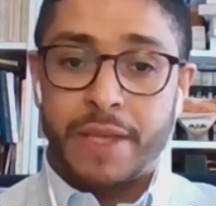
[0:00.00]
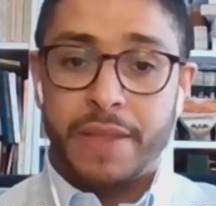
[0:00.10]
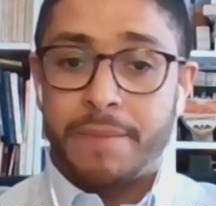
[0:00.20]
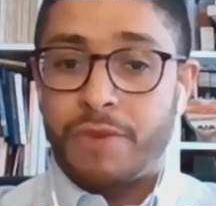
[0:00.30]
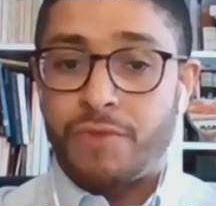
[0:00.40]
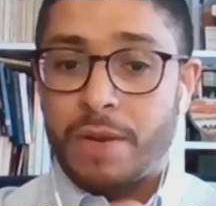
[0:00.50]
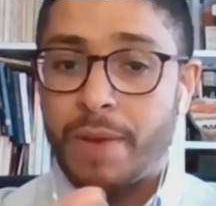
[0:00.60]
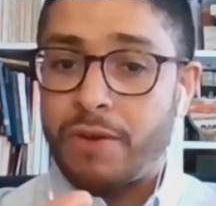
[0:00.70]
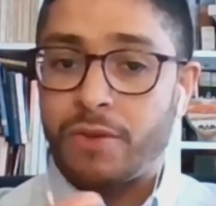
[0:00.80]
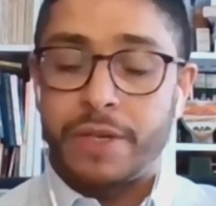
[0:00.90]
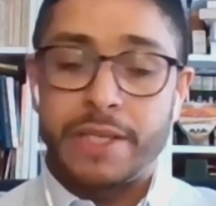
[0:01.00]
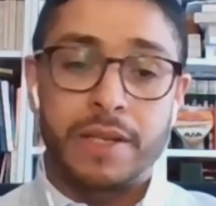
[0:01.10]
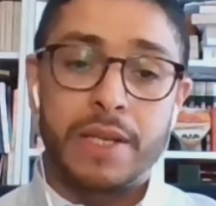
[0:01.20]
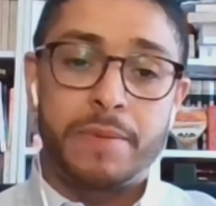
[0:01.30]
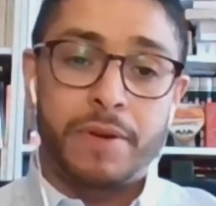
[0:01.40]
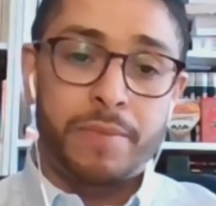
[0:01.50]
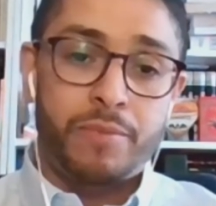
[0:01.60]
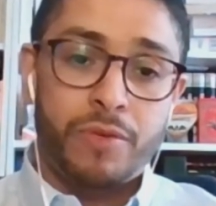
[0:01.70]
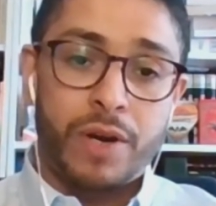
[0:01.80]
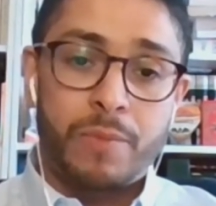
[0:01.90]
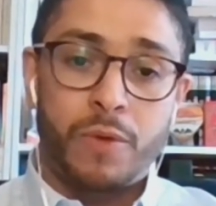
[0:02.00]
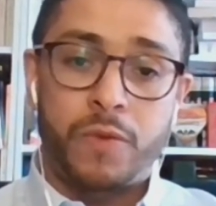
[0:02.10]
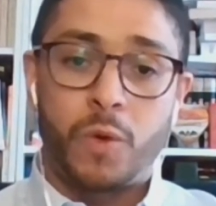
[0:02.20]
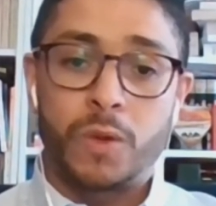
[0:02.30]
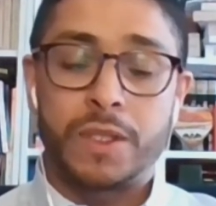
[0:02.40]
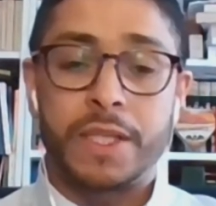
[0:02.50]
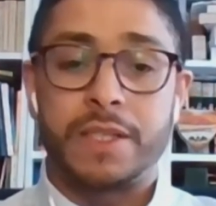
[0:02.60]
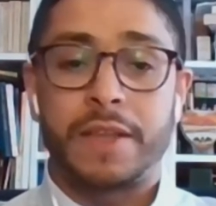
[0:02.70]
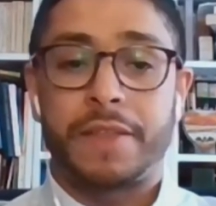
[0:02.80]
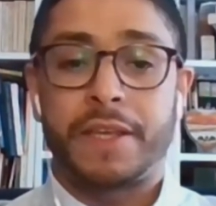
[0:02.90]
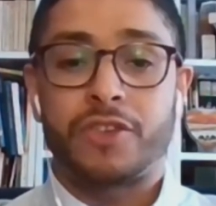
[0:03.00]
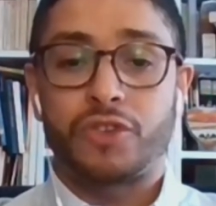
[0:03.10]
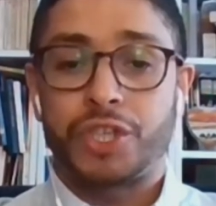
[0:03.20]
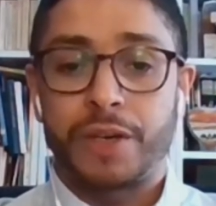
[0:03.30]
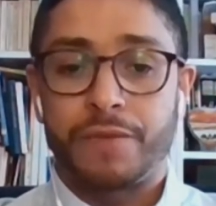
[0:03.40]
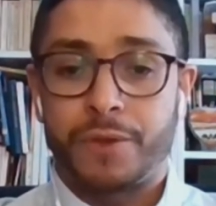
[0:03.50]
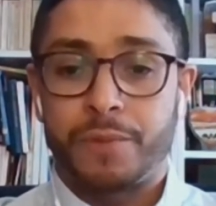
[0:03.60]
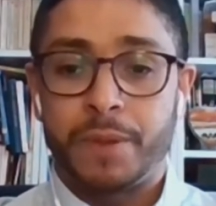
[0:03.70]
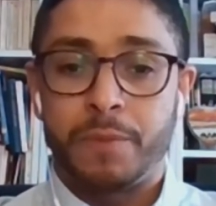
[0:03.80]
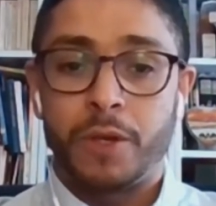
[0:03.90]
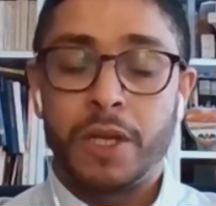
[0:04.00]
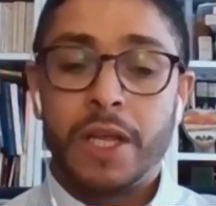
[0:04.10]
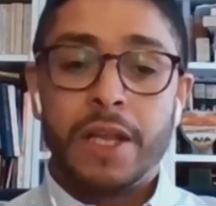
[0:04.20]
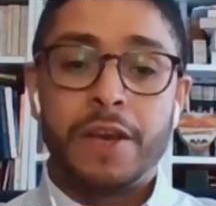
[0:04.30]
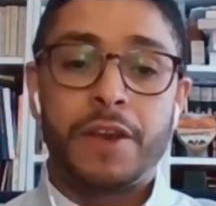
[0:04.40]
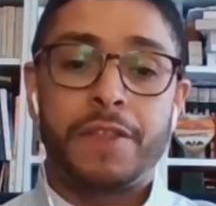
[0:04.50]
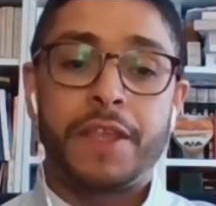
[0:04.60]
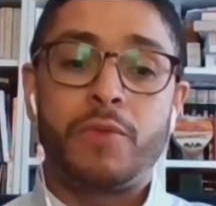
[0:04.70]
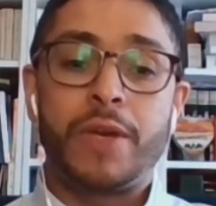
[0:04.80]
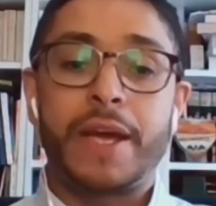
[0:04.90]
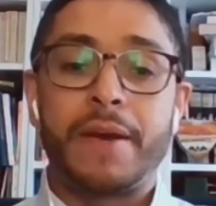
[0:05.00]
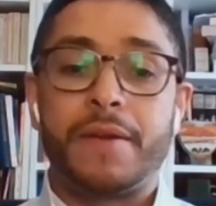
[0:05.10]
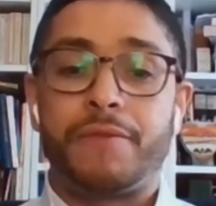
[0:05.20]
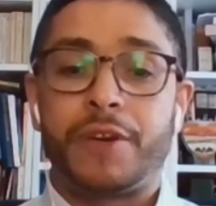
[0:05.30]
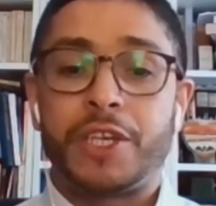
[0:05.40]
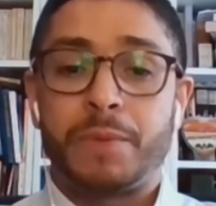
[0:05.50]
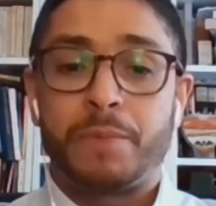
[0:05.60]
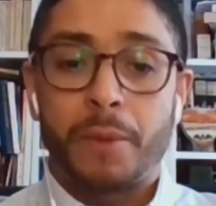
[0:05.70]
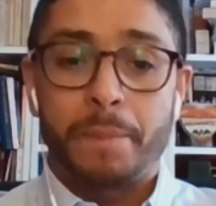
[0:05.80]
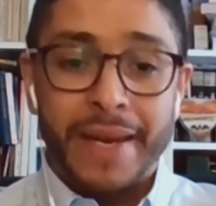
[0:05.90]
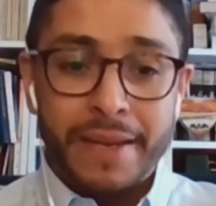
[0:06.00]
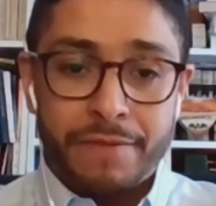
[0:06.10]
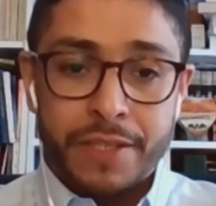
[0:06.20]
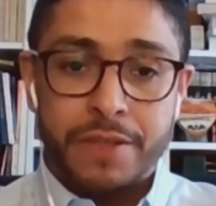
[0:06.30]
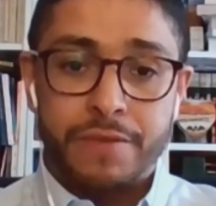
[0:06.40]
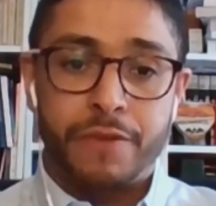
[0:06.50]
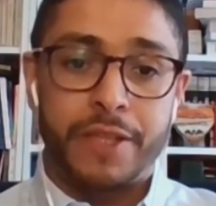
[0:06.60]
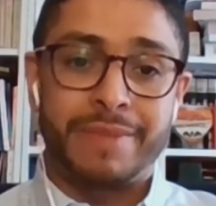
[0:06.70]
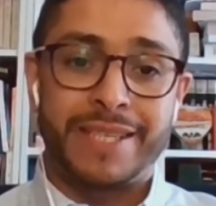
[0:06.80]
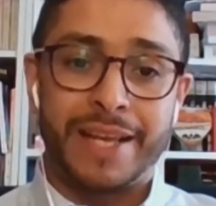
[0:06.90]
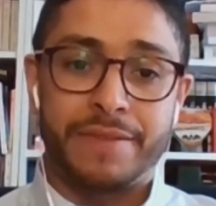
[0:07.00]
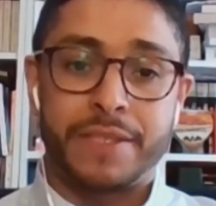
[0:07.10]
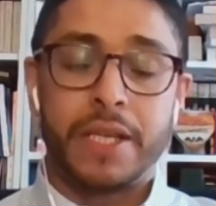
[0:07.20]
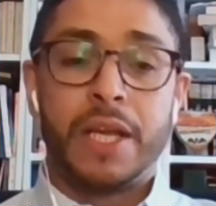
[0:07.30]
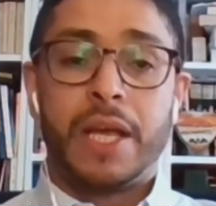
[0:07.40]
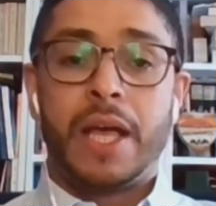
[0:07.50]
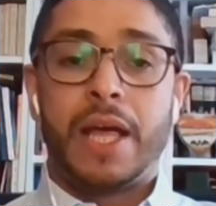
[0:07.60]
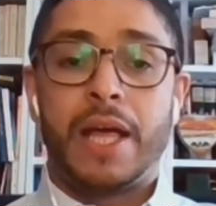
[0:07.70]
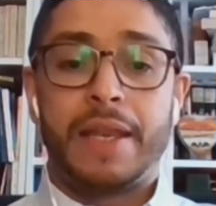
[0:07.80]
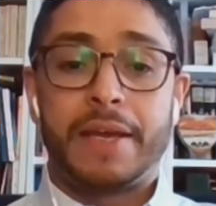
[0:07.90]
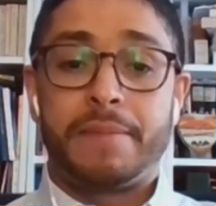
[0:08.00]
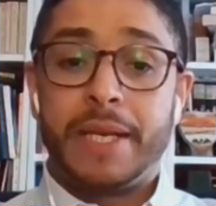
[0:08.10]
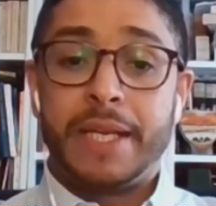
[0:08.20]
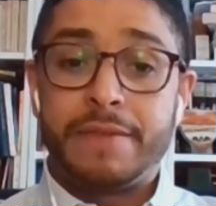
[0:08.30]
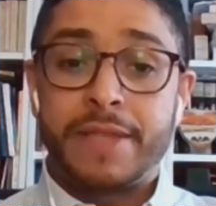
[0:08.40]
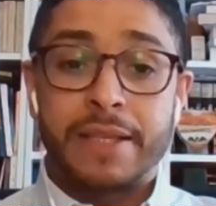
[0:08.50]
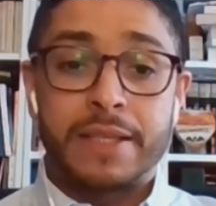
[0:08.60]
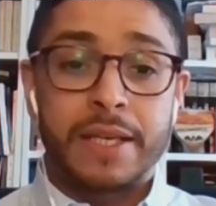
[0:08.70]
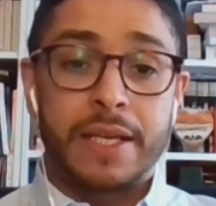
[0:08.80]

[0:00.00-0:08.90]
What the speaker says: that Emmanuel Macron is, a liberal program. Of course, there is nothing social for the people, nothing French people benefits for themselves. And I believe that